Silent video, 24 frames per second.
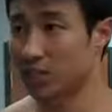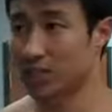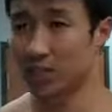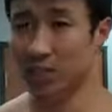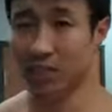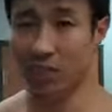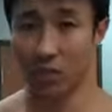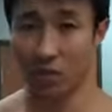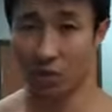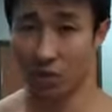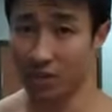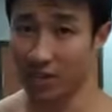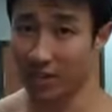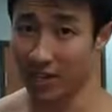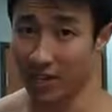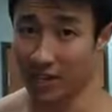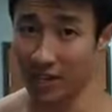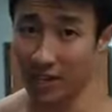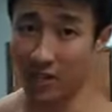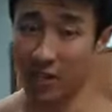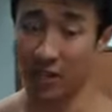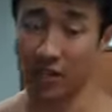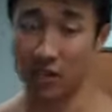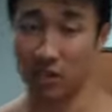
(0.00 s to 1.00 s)
a 30
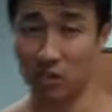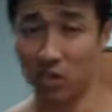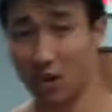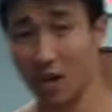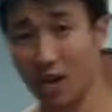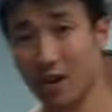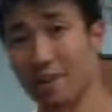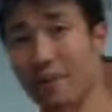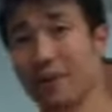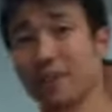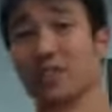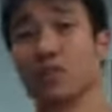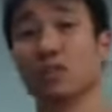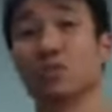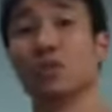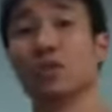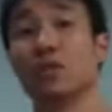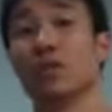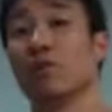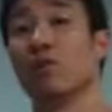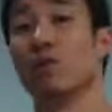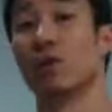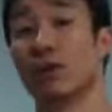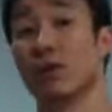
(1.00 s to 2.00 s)
seconds to talk about this really
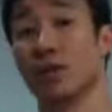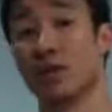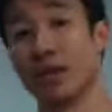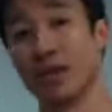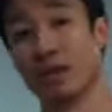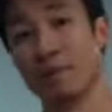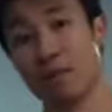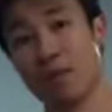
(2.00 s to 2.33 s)
quickly.